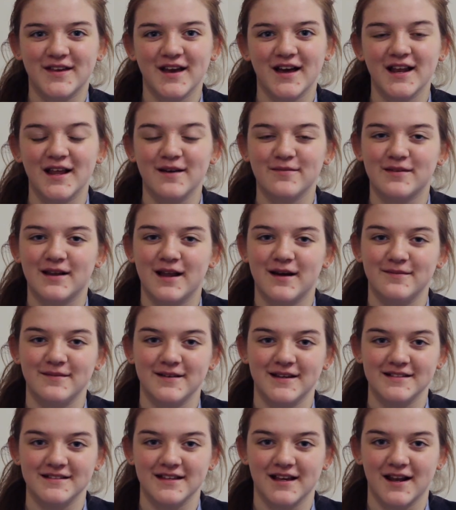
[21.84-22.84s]
Girl Up
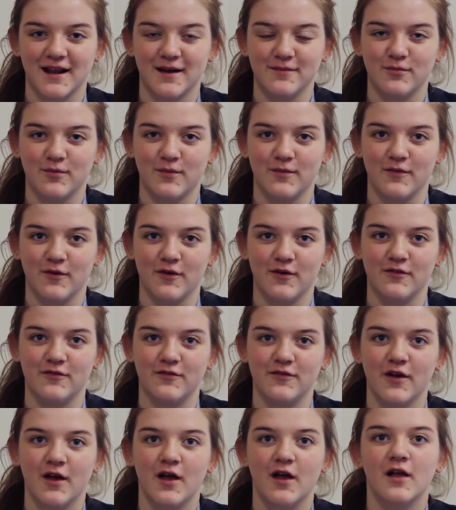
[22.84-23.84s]
Club is a club of
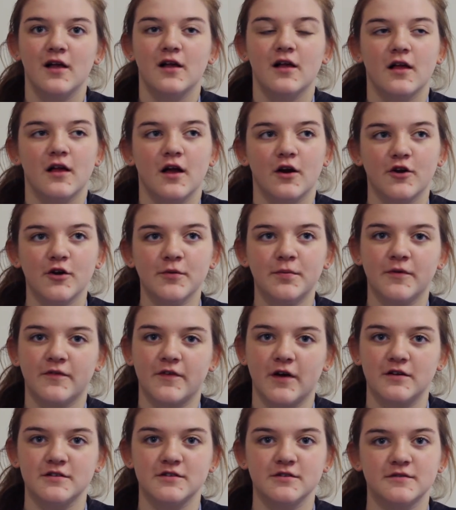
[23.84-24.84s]
a group of
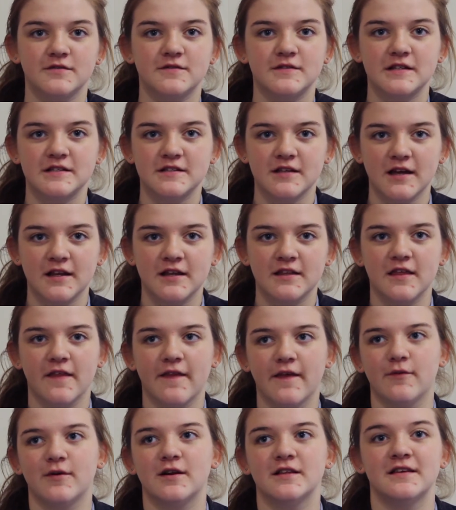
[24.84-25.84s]
girls who've decided that
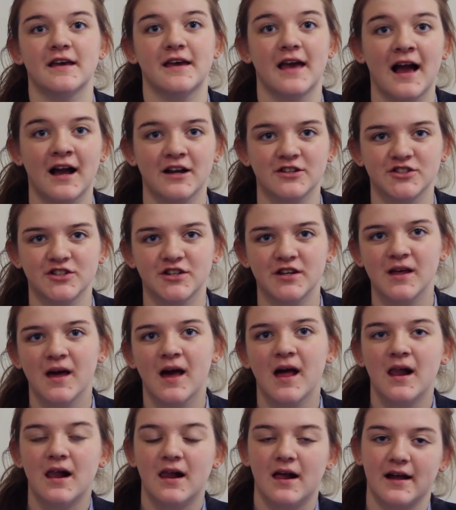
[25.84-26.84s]
they want to take action
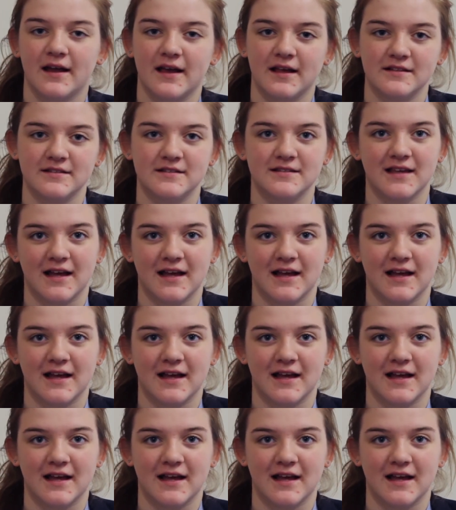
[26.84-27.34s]
against